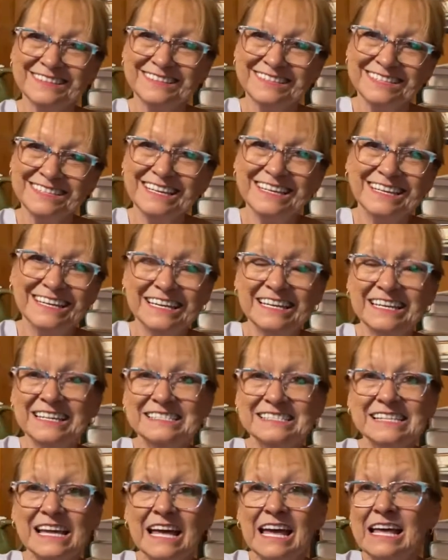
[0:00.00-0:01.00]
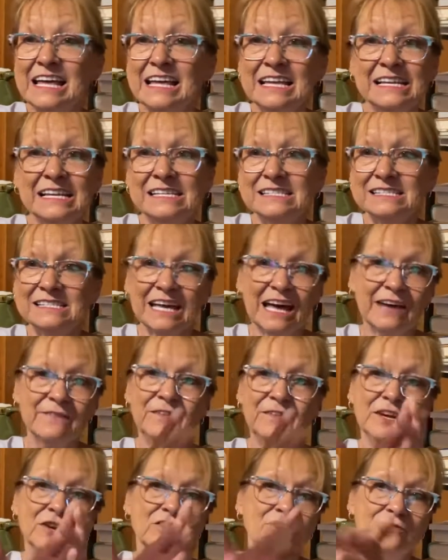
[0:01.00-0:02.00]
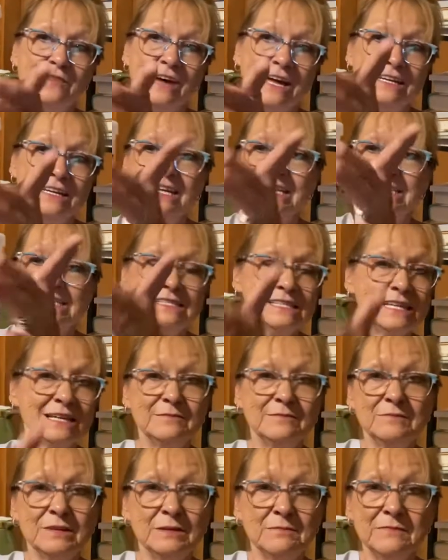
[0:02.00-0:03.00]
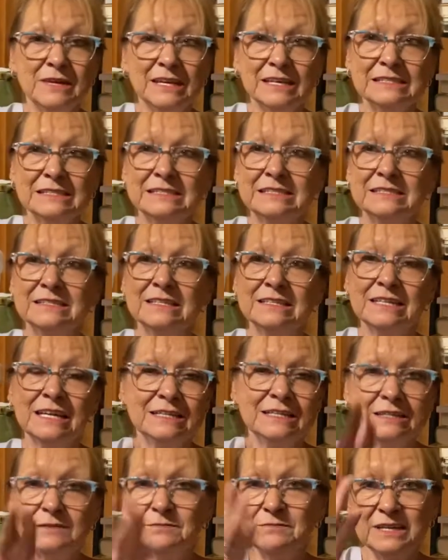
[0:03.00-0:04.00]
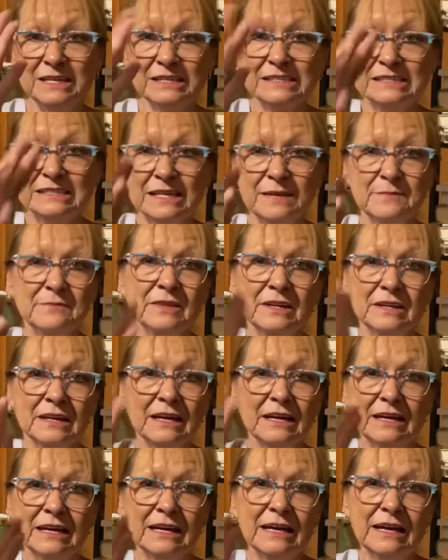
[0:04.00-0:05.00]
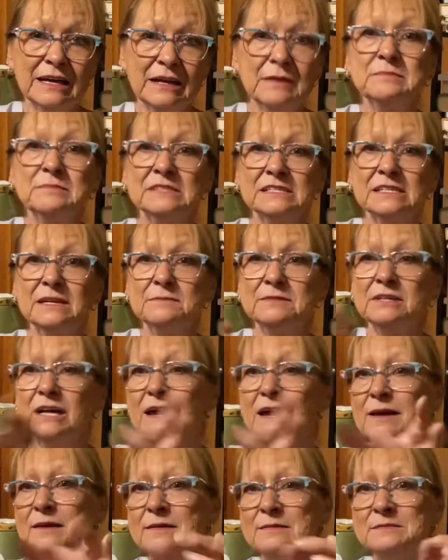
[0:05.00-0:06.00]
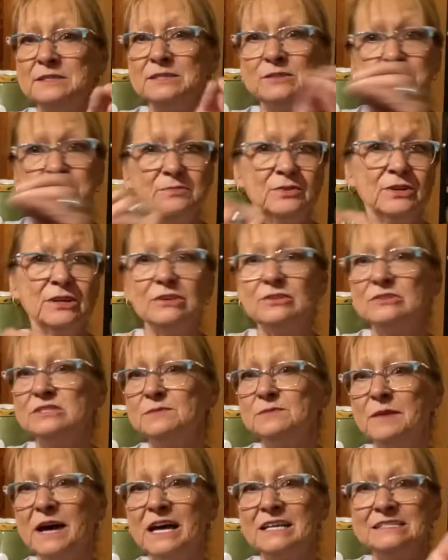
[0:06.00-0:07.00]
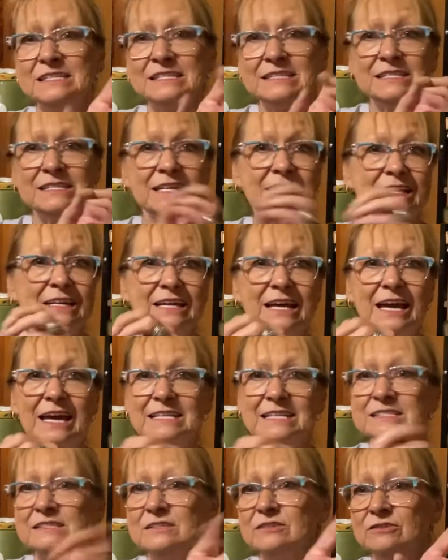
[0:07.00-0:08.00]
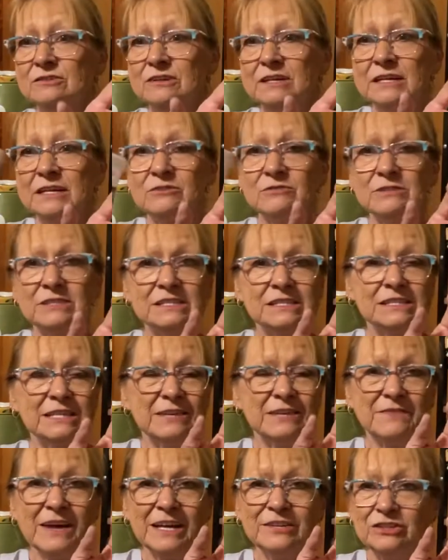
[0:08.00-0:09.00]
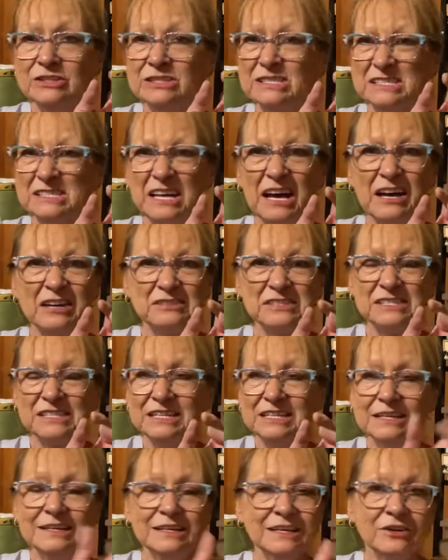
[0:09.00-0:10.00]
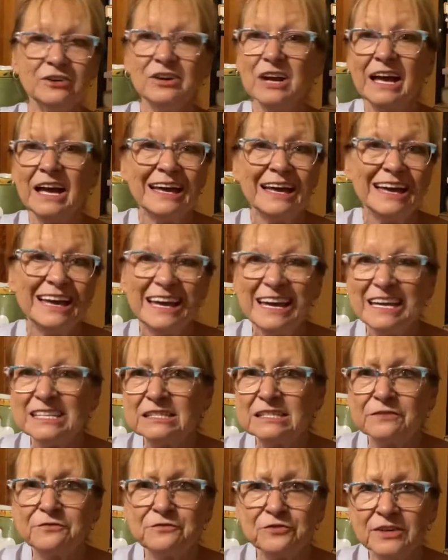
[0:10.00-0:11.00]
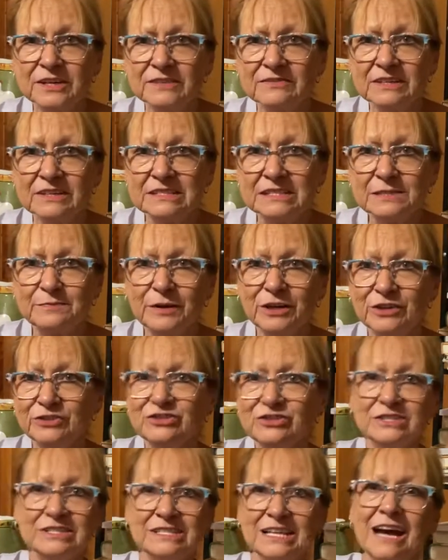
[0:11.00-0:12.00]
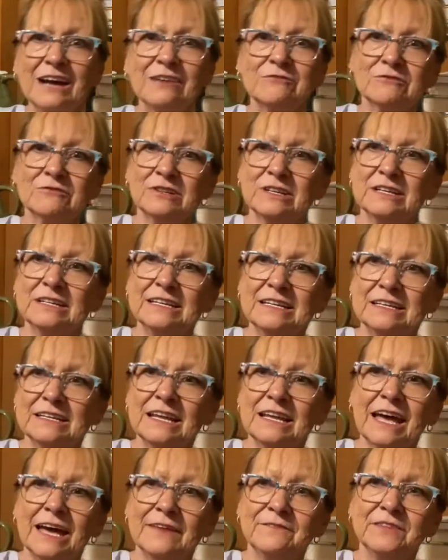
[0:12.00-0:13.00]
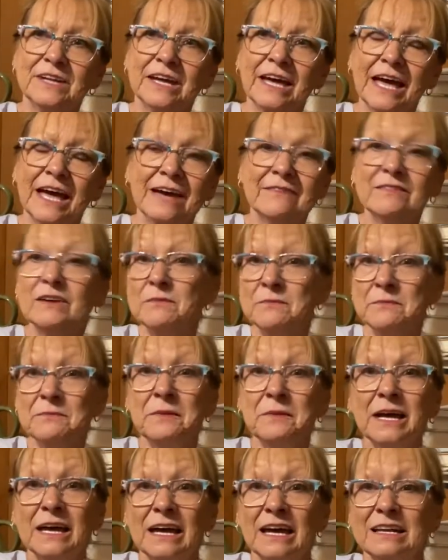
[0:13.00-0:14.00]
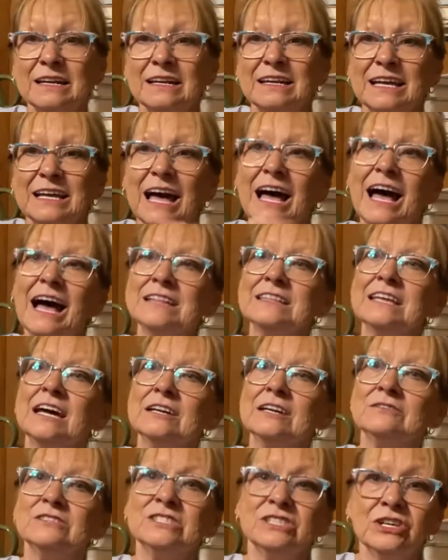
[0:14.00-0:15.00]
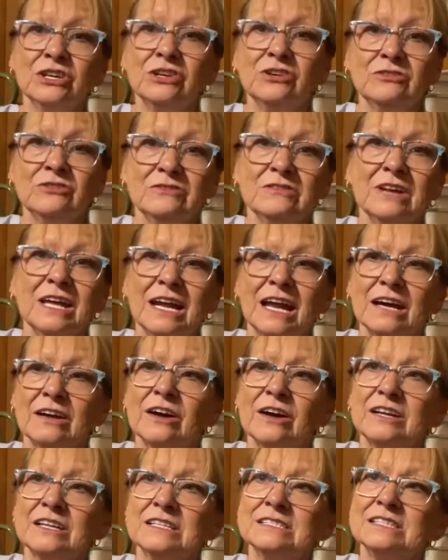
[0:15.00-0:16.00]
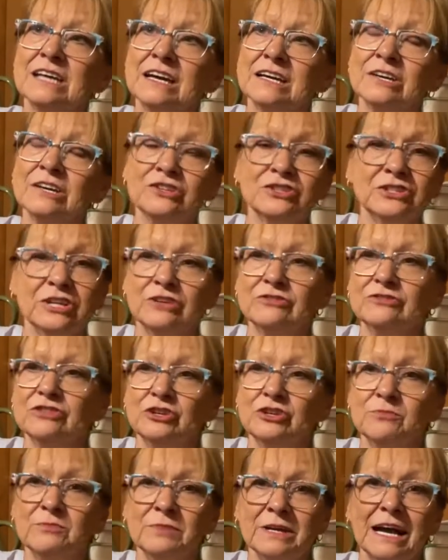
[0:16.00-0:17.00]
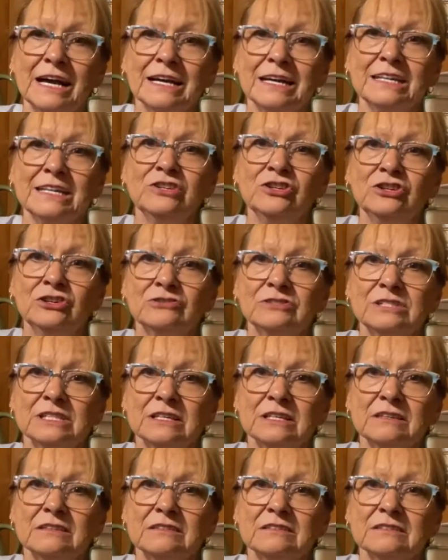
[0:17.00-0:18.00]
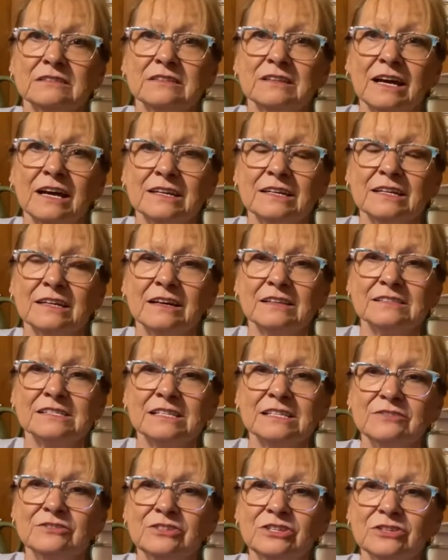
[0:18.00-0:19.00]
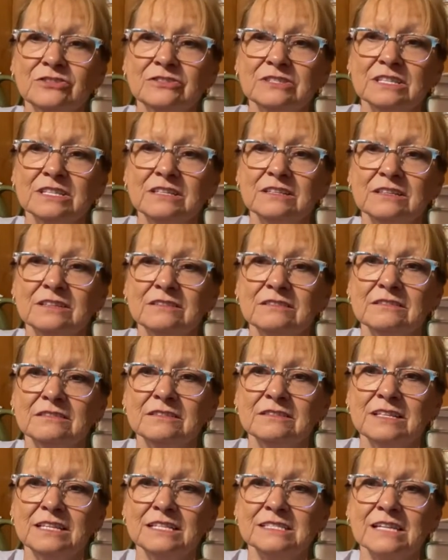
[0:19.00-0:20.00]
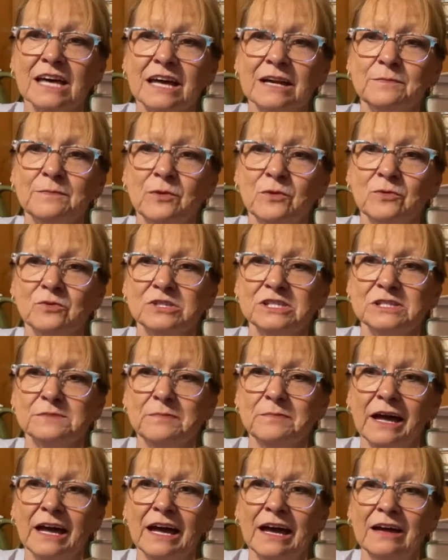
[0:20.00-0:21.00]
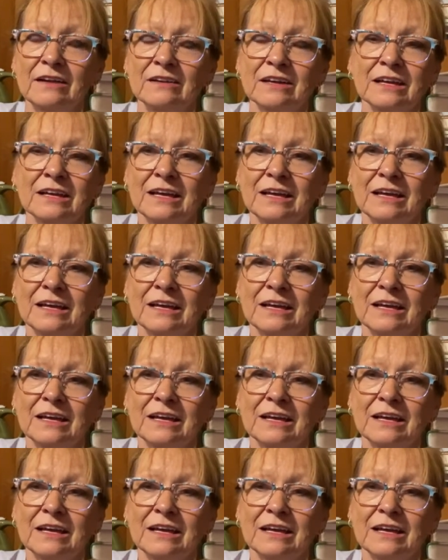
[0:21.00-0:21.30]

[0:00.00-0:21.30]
It is. So I figure if I need something and need to mix something up sometimes and put little spices in, it has a little liquid and stuff, I can just toss it in here. It's a frivolous purchase. I really didn't have to have it, but I thought it was cute and I got it so I could show you, but I can use it. I can also use it. And it's got a pour spout.